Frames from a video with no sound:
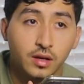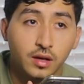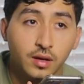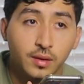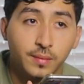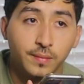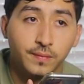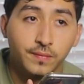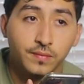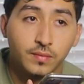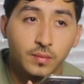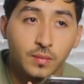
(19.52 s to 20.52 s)

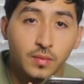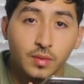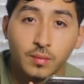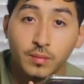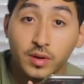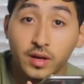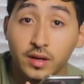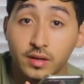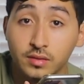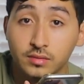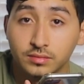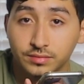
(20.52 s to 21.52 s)

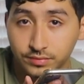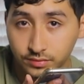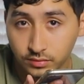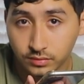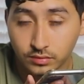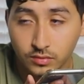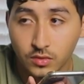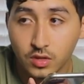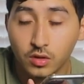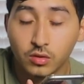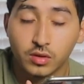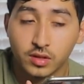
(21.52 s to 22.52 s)
But
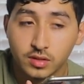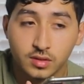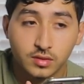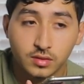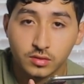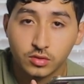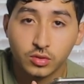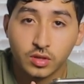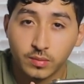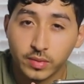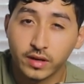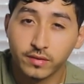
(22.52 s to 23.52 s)
no, it's
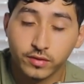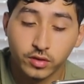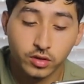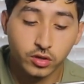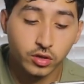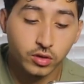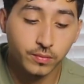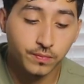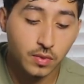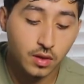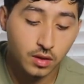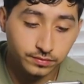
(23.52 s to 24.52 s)
suited better for a girl.
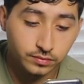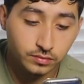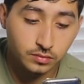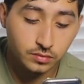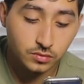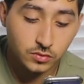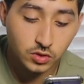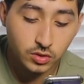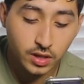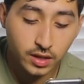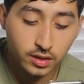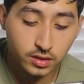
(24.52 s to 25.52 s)
So
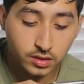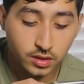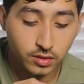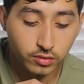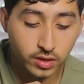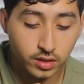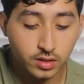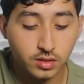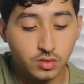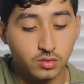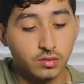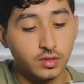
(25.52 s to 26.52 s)
yeah, let's get right
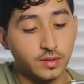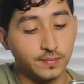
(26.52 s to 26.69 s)
into it.